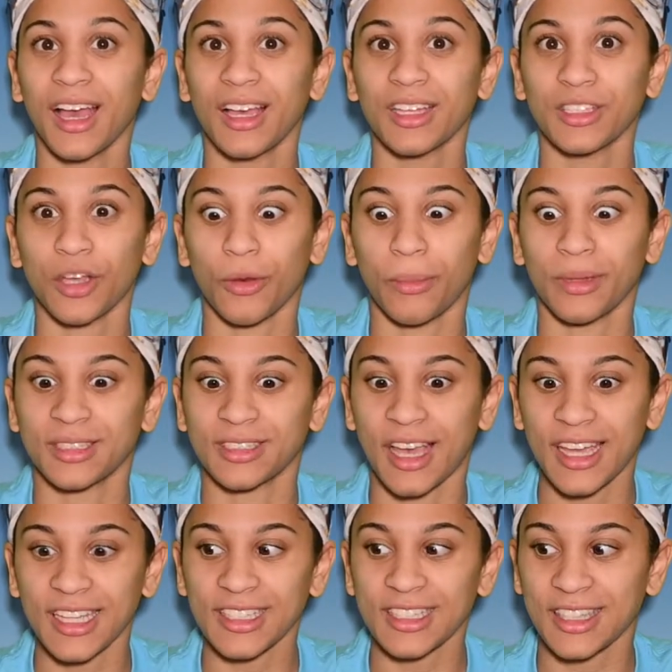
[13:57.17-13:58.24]
So
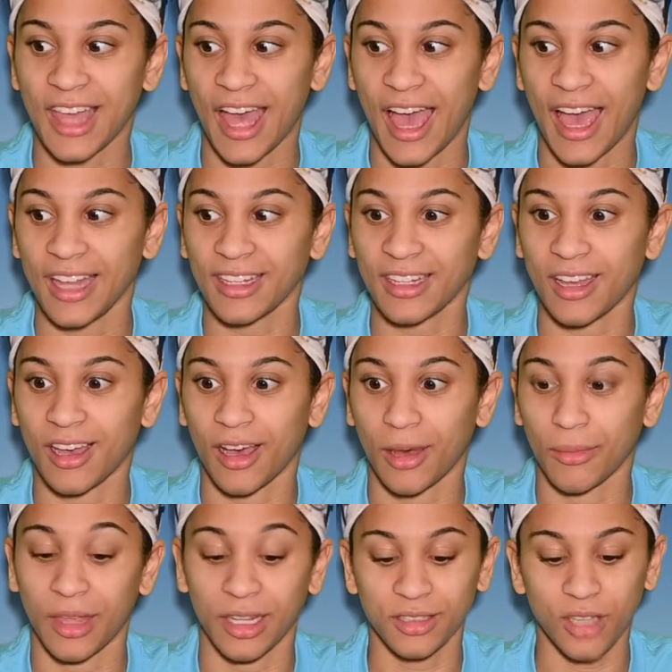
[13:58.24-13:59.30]
besides that,
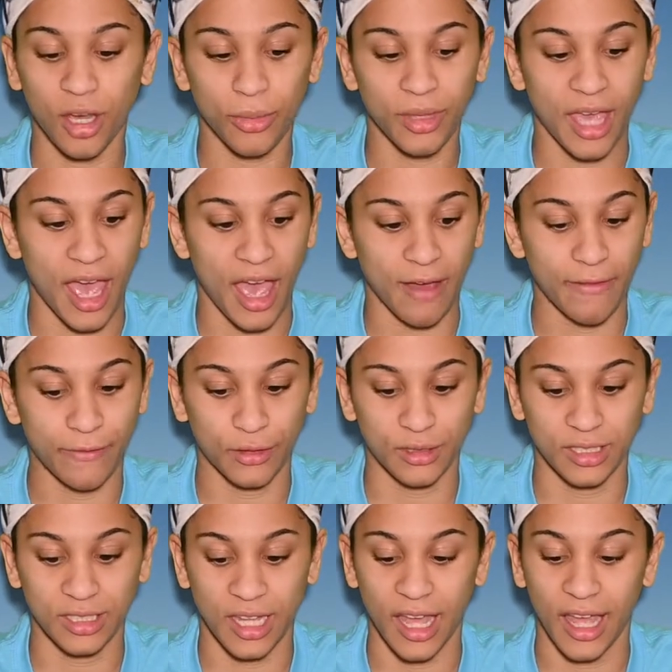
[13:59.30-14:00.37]
that is all we have for
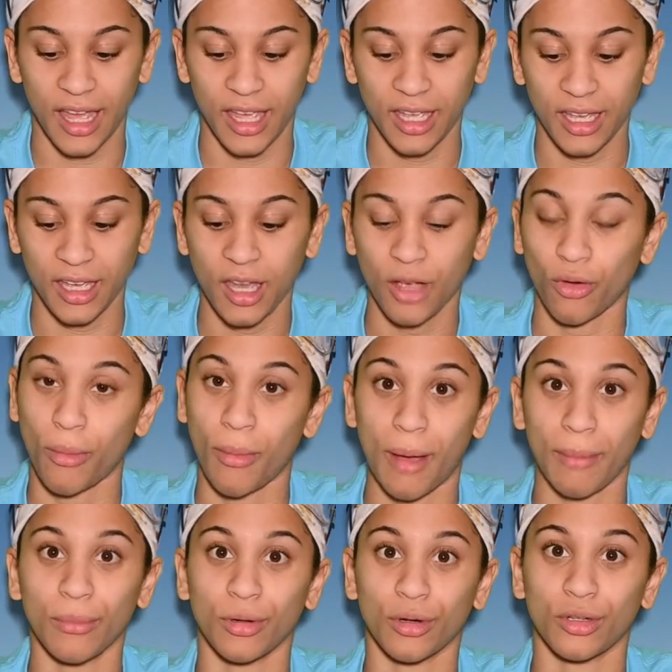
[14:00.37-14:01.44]
today.
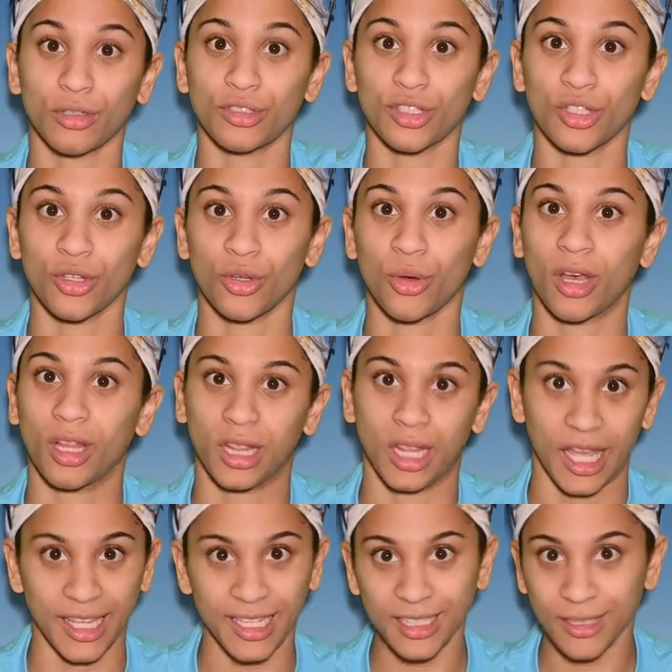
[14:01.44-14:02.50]
Remember to
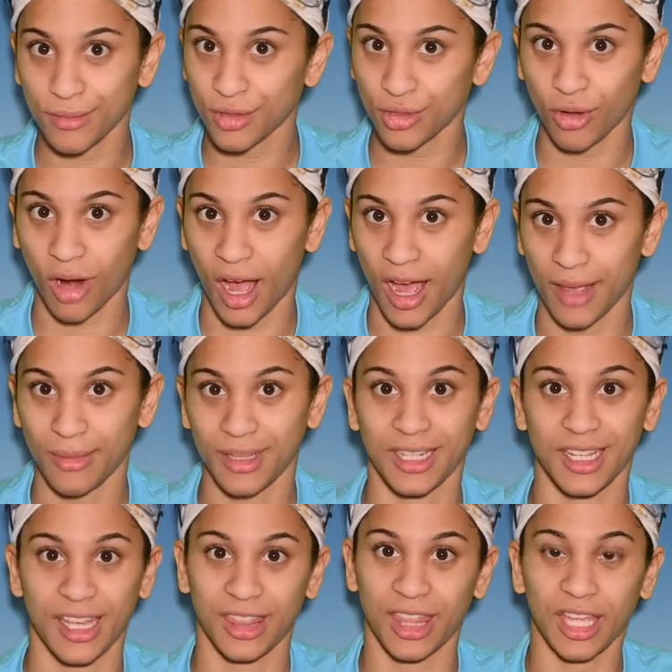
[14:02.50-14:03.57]
like, subscribe, and
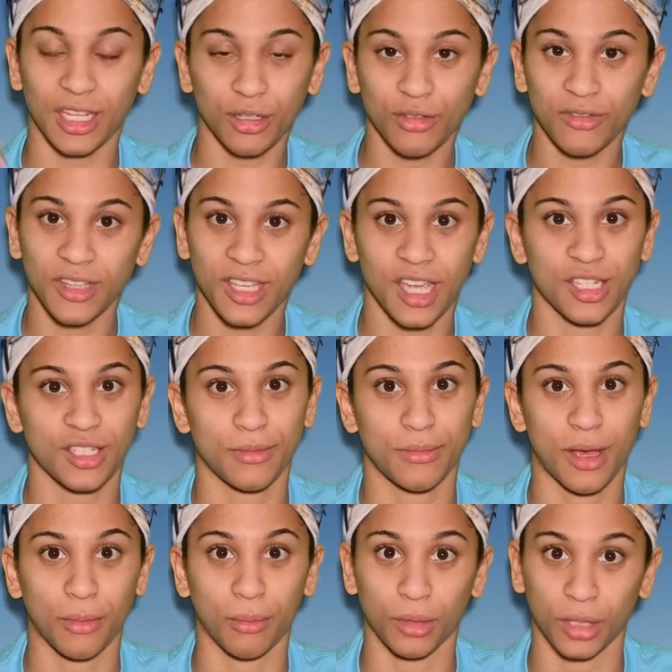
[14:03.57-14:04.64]
hit notification
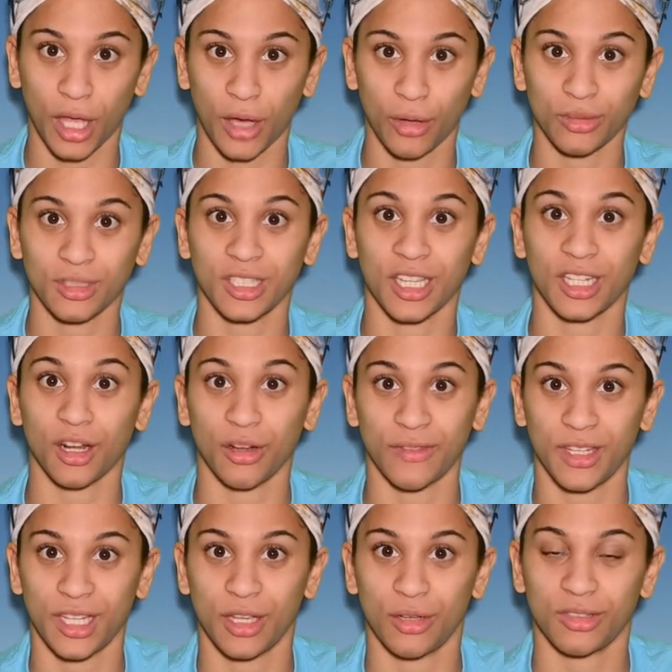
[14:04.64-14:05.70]
bell below to get our
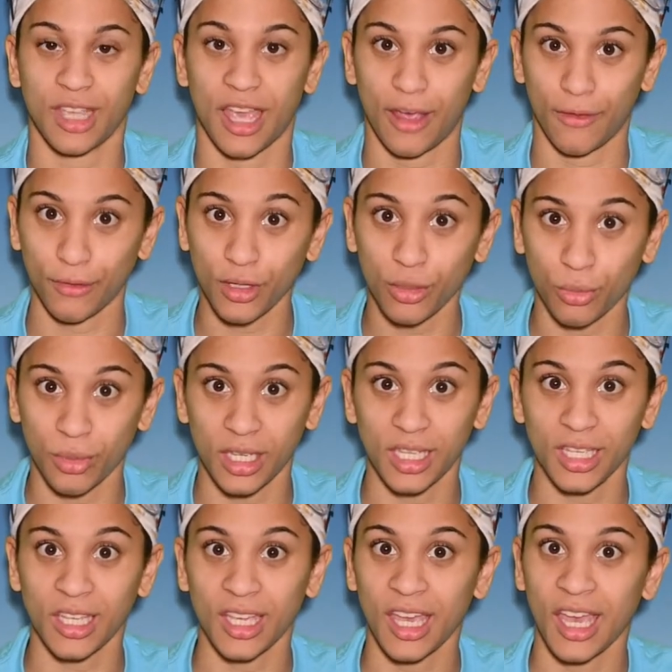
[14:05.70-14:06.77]
videos every
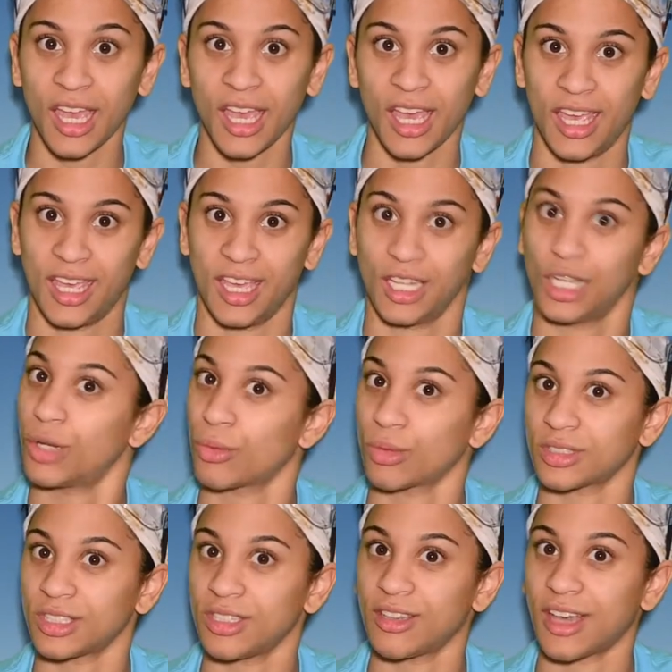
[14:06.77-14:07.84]
week, and we'll
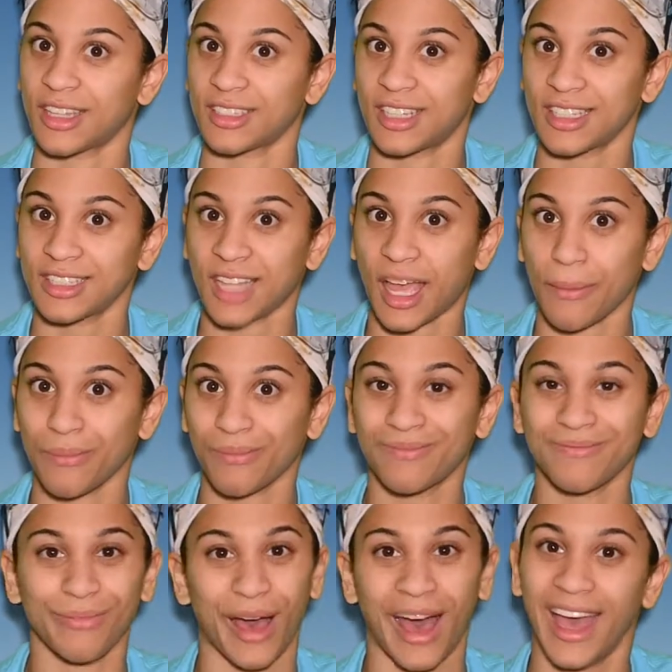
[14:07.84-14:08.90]
see you guys next time.
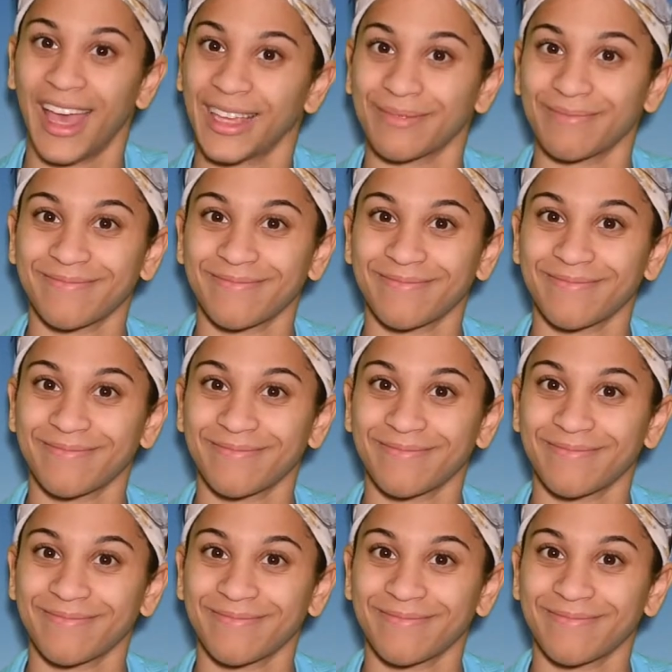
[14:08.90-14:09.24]
Bye.